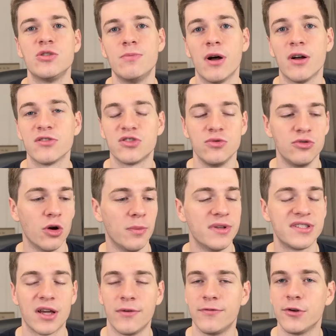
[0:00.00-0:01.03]
bell so you don't miss
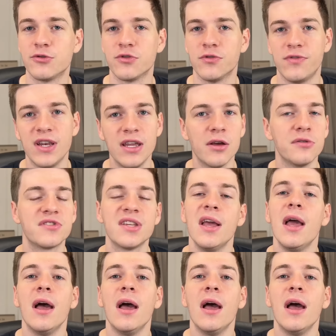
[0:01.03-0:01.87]
out on future videos.